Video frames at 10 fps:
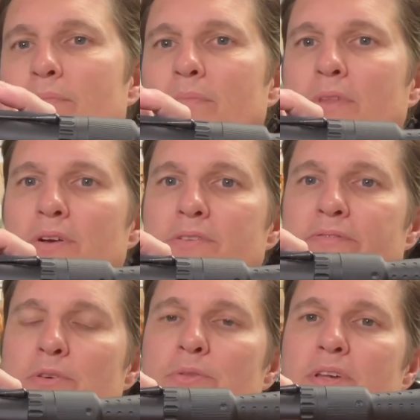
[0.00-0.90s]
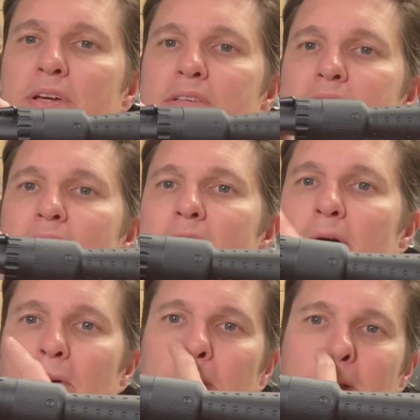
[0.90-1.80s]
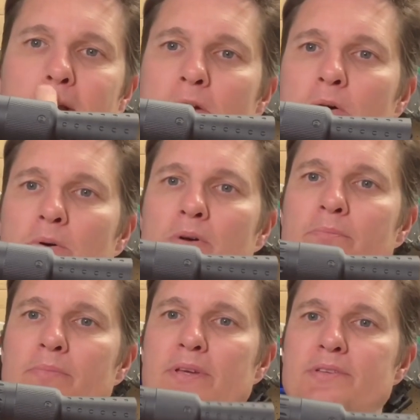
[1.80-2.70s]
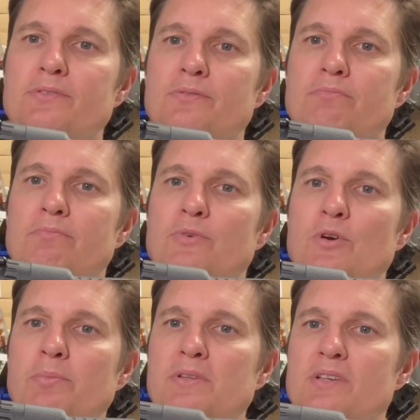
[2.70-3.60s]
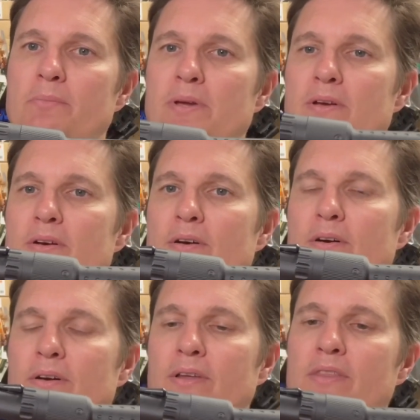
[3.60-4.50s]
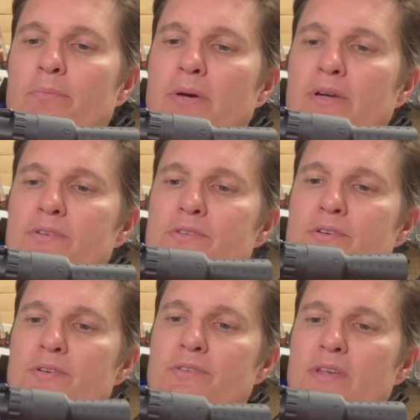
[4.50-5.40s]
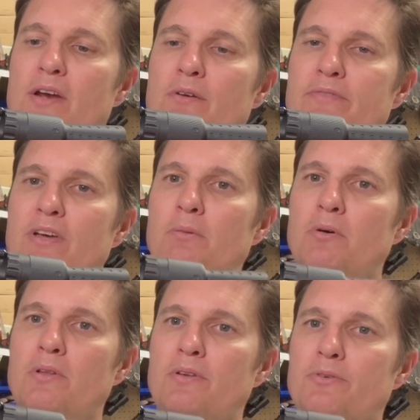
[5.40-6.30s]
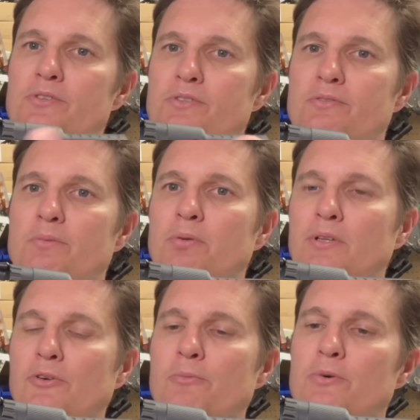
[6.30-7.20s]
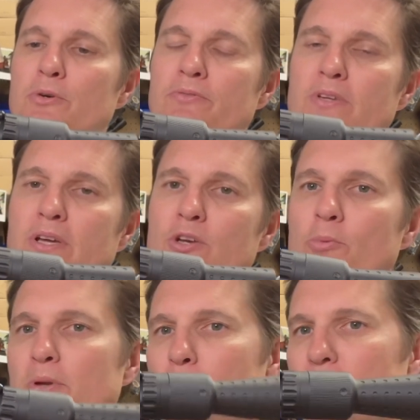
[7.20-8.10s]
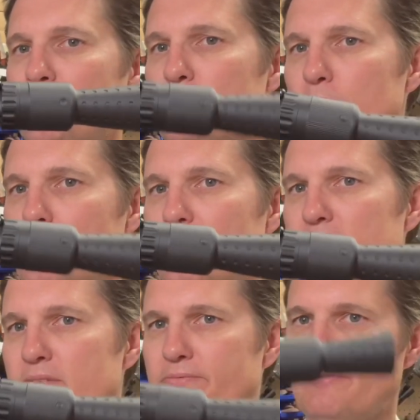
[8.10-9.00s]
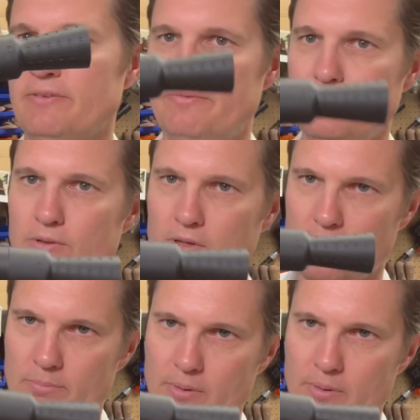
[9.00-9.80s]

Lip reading: there's a few things that aren't really known. These greeblies up here in the pictures that are available, they're just completely removed and nobody really knows what it is. If you look up